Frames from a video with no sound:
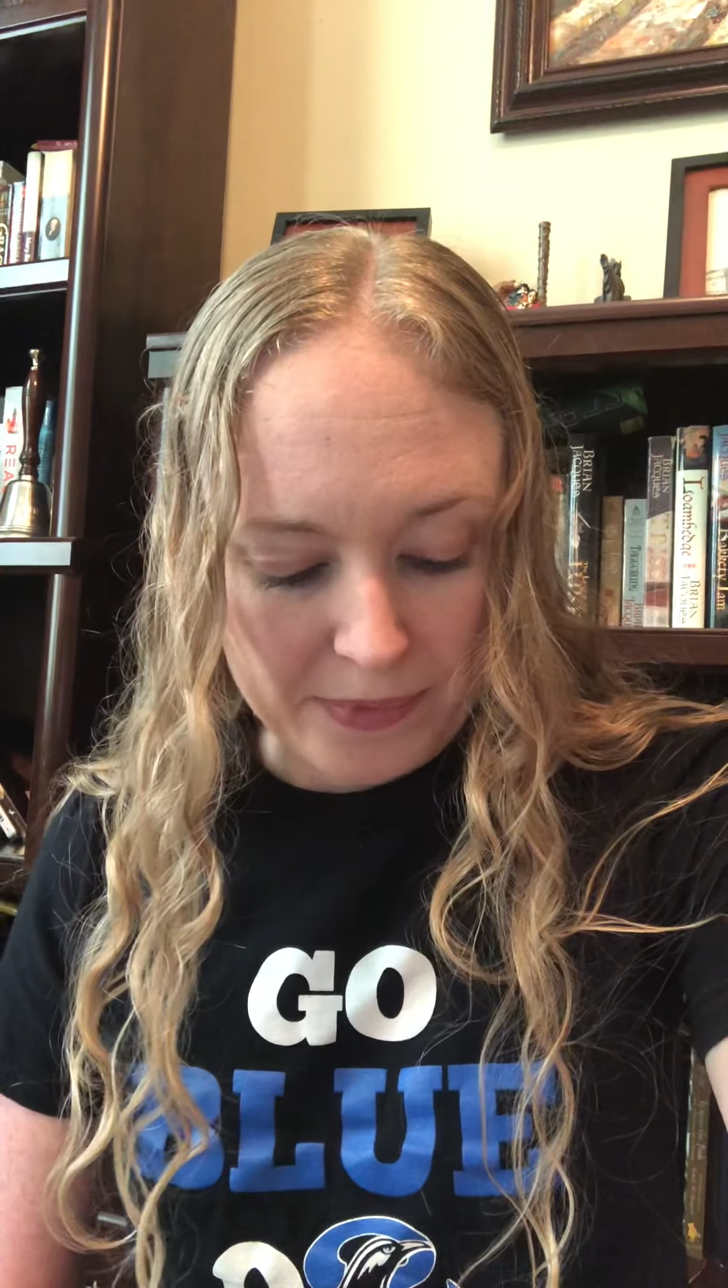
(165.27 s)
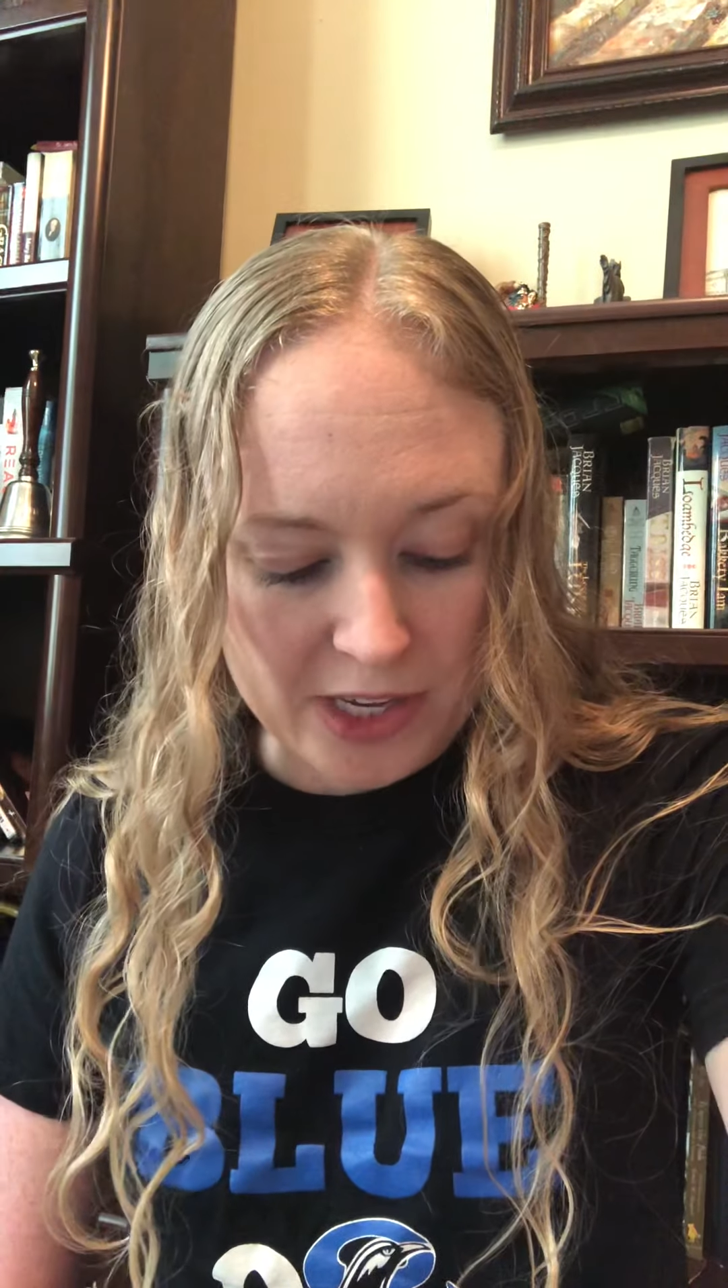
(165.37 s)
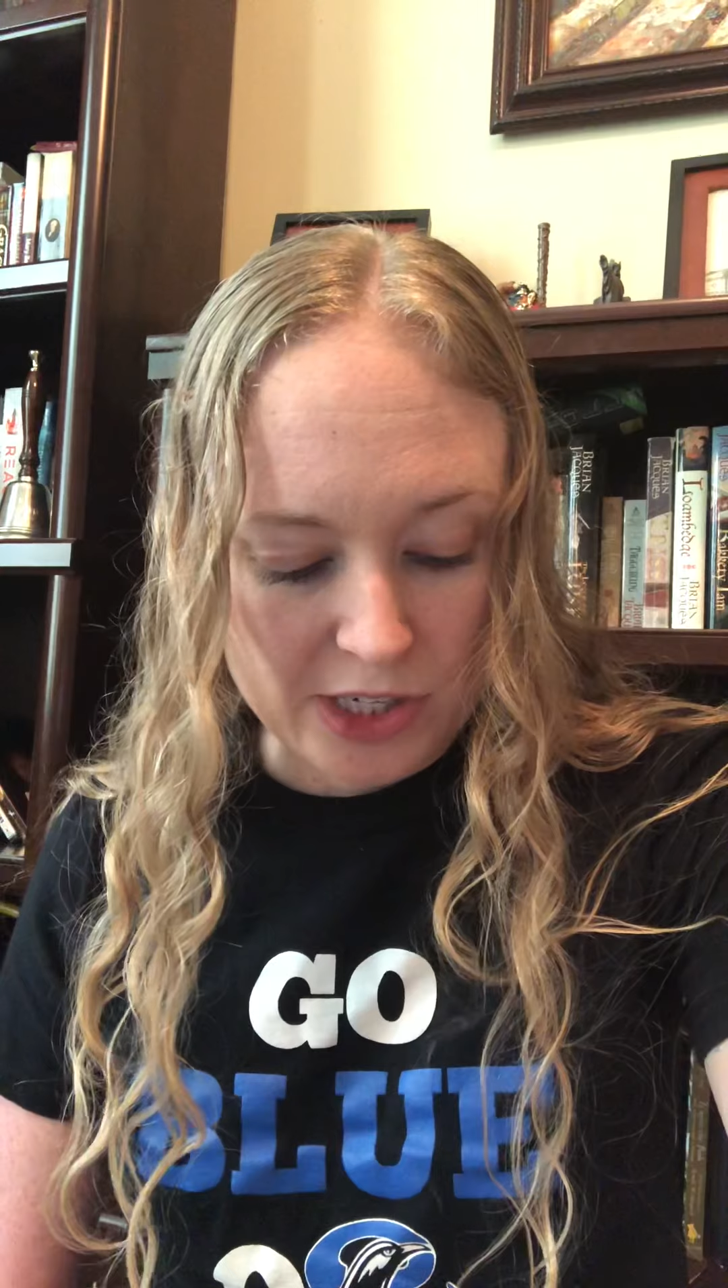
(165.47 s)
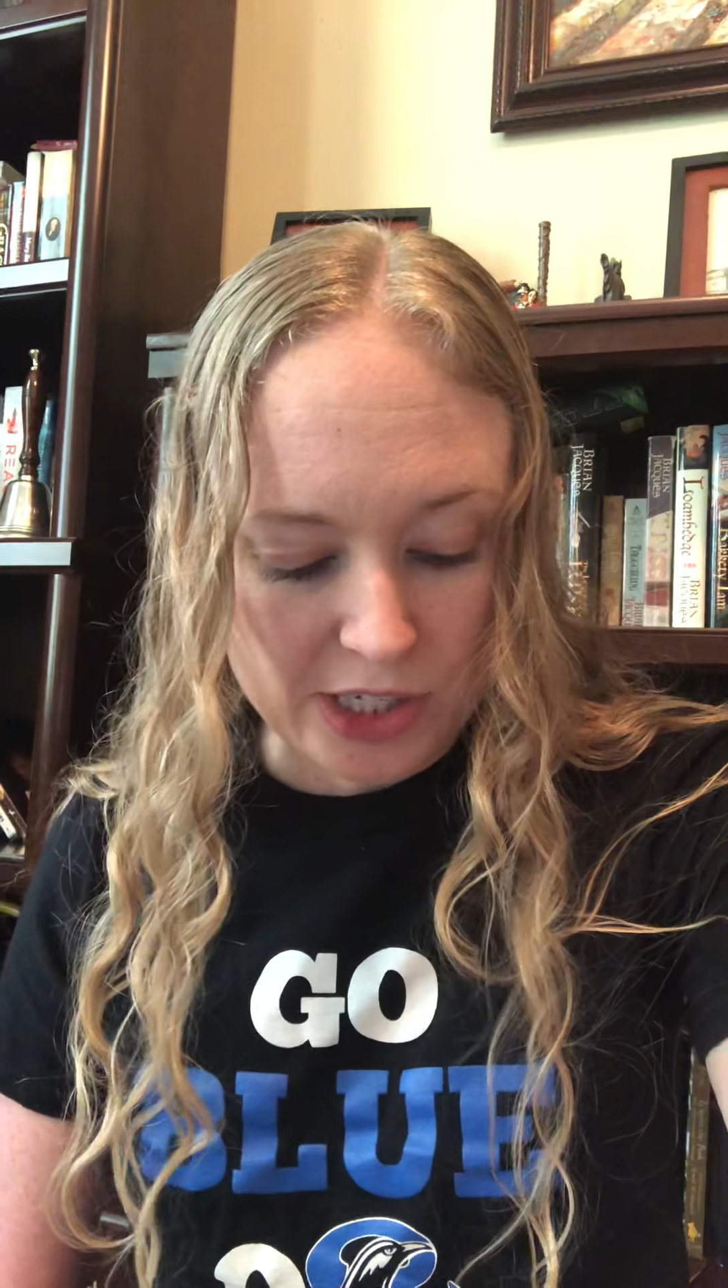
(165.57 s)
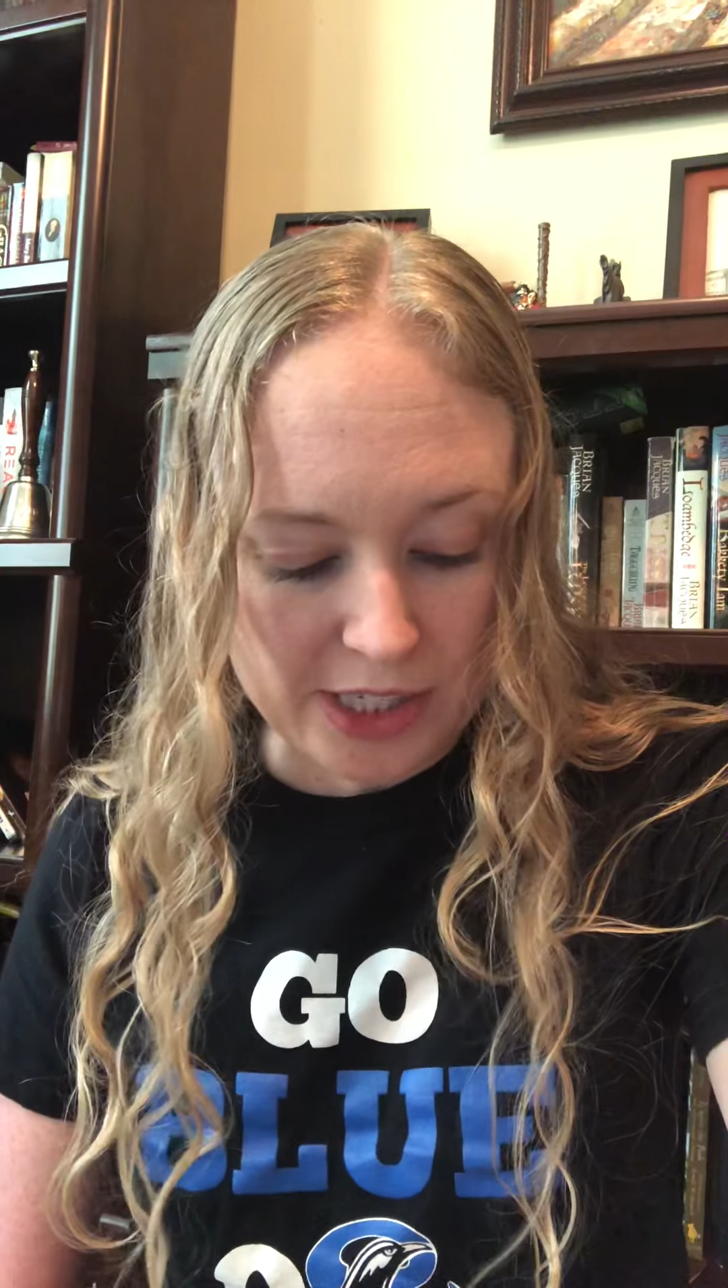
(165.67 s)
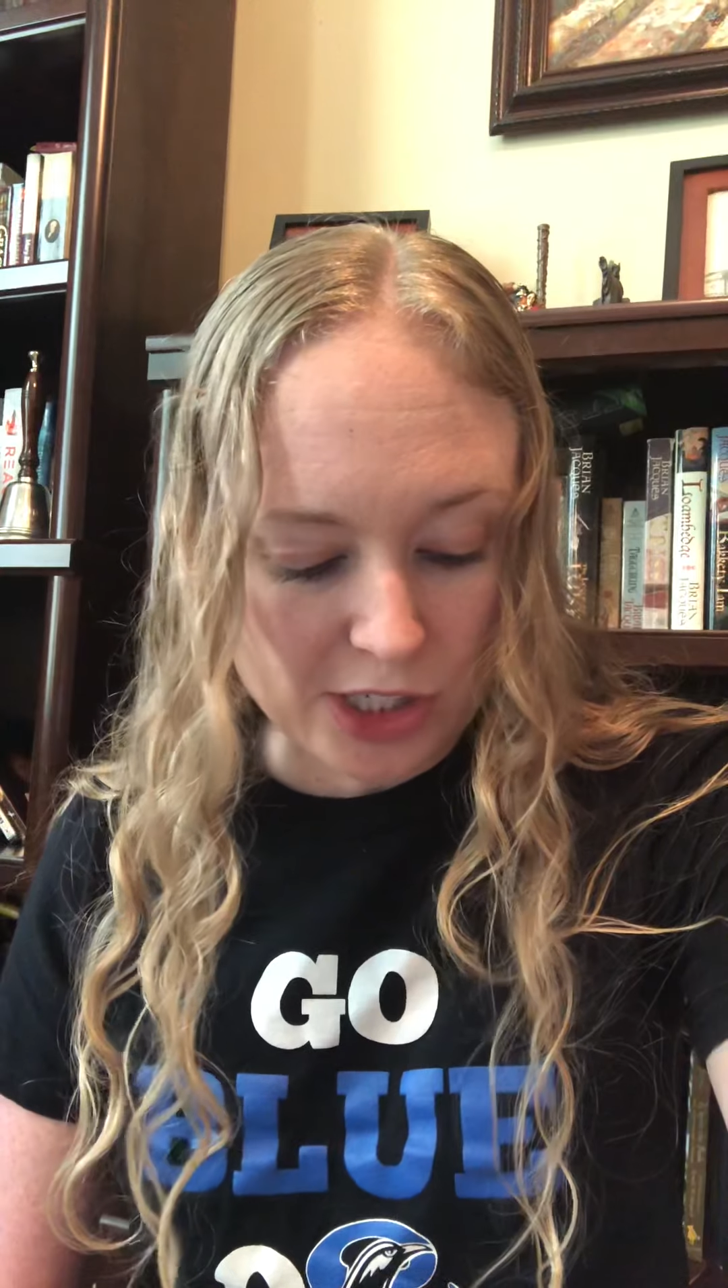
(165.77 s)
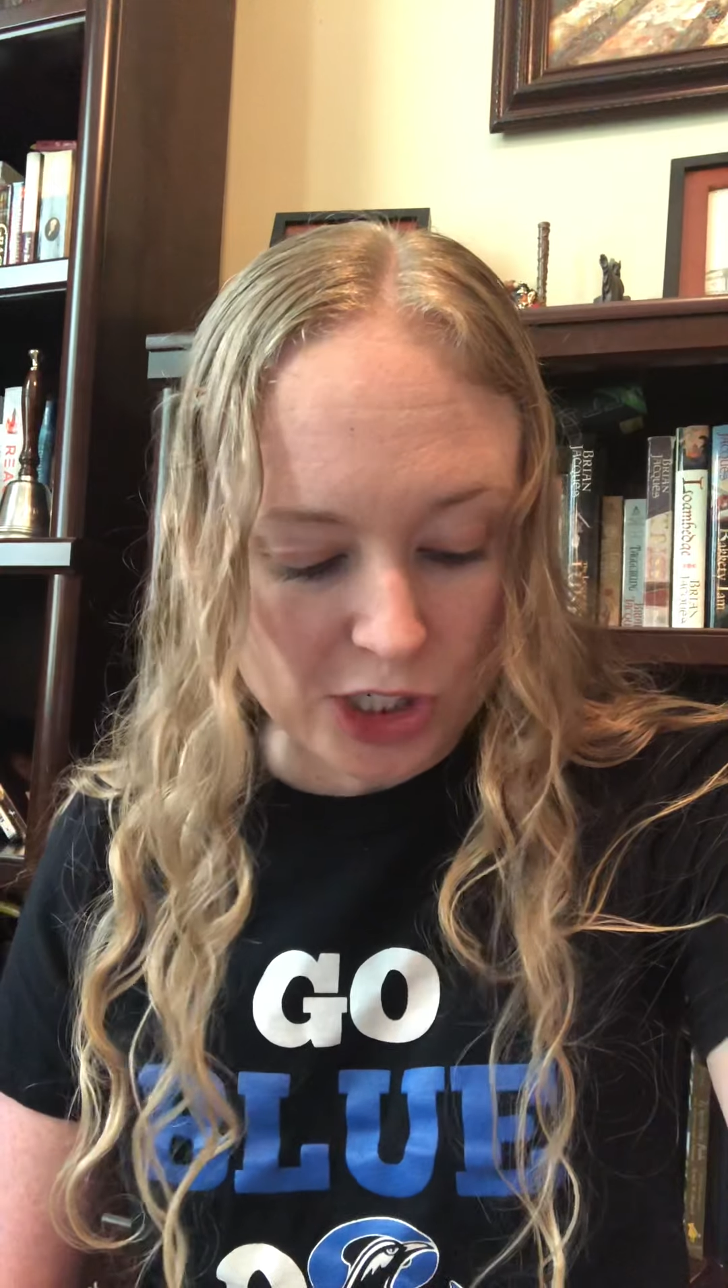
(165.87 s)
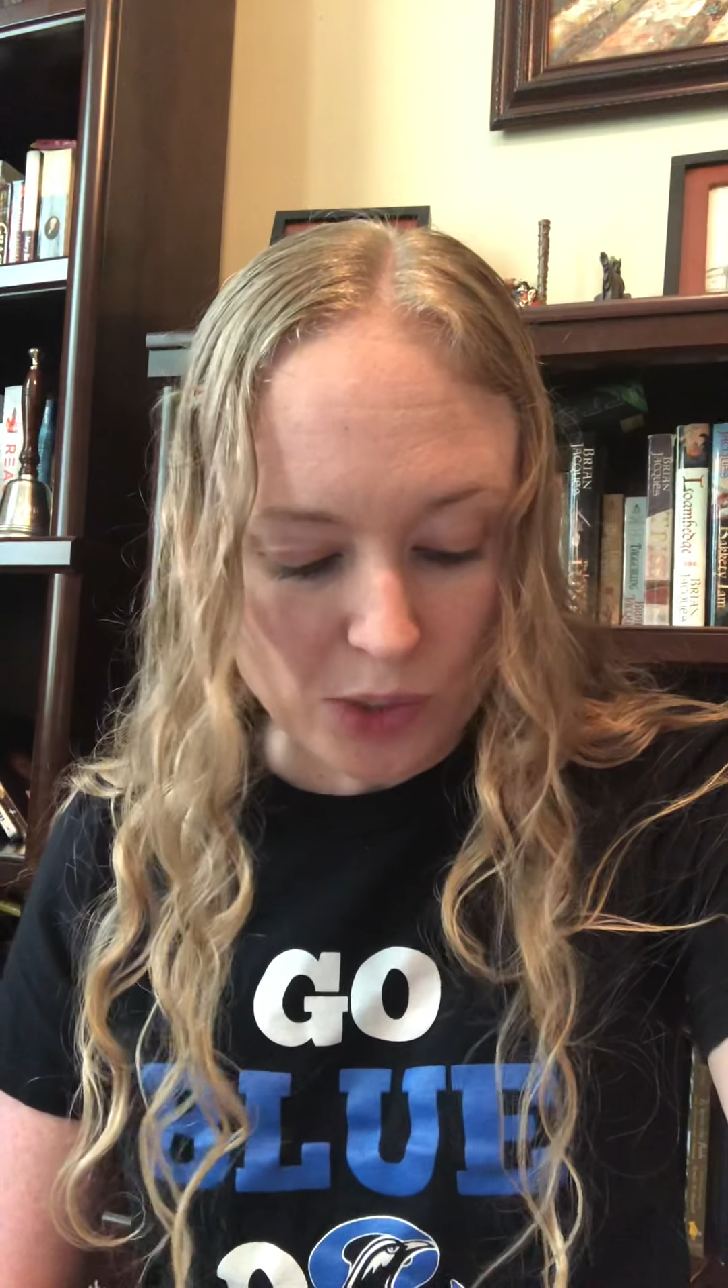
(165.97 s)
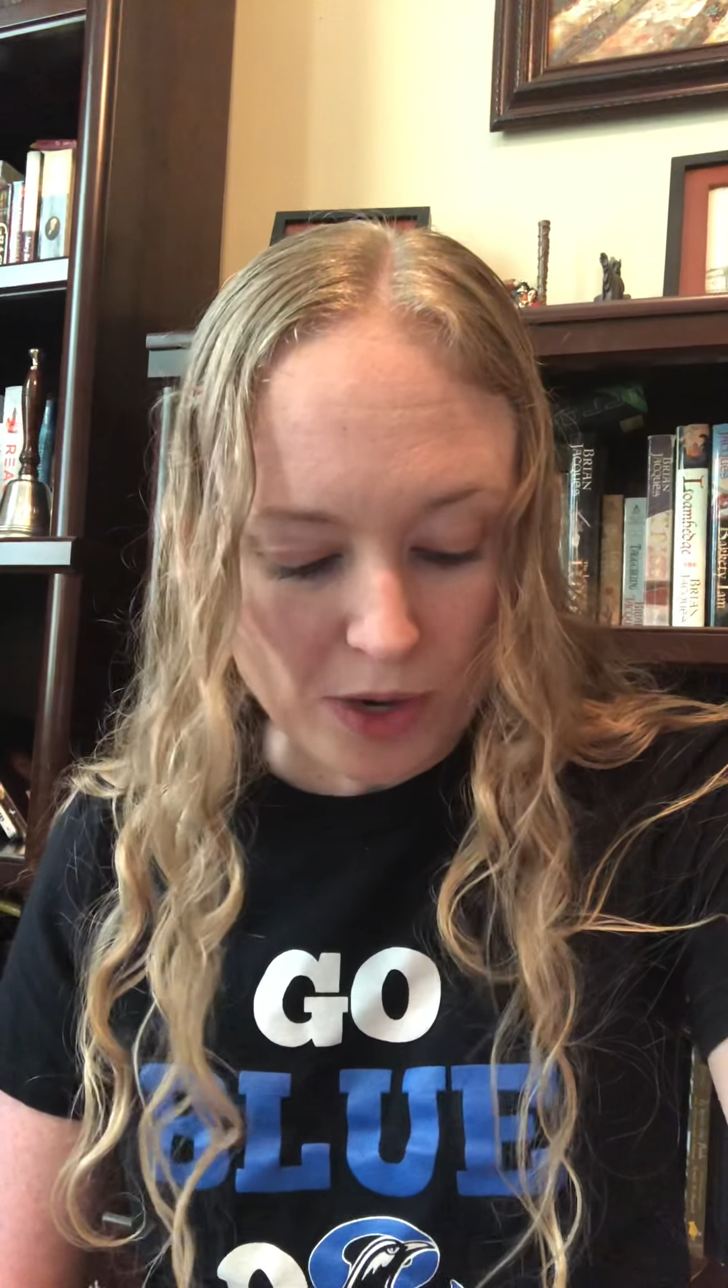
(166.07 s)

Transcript: she doesn't show